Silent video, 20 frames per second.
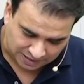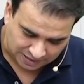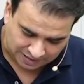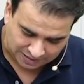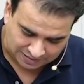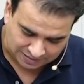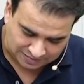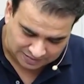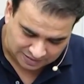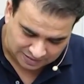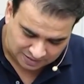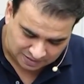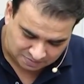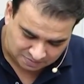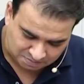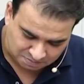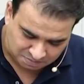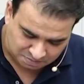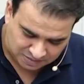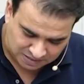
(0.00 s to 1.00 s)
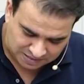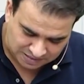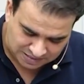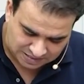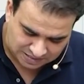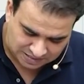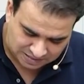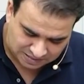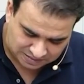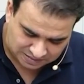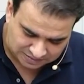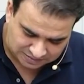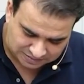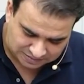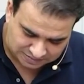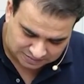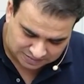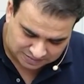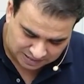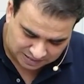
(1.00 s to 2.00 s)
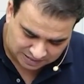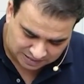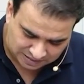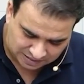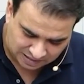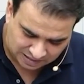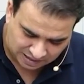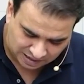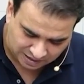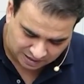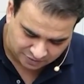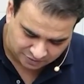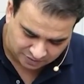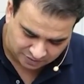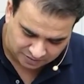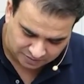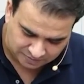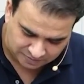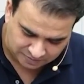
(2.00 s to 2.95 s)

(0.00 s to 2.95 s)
and then median sacral artery.